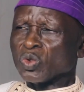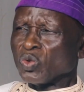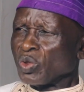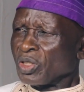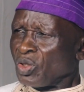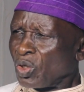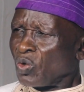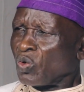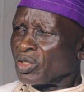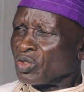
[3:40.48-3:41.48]
we
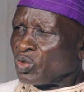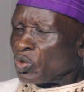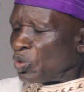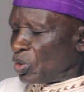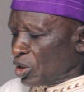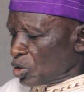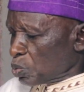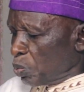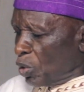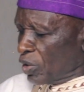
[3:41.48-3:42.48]
don't want to
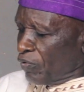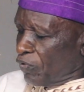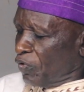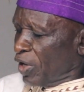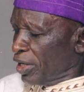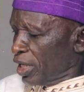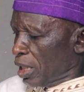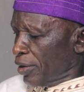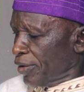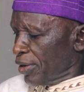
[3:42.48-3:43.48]
respond
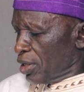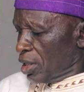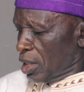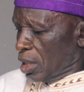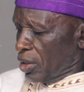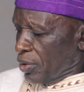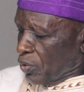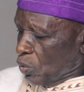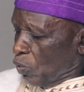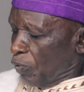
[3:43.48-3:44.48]
fire
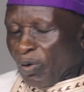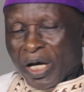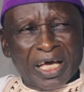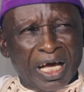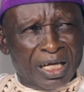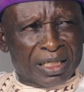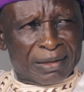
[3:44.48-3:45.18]
to fire.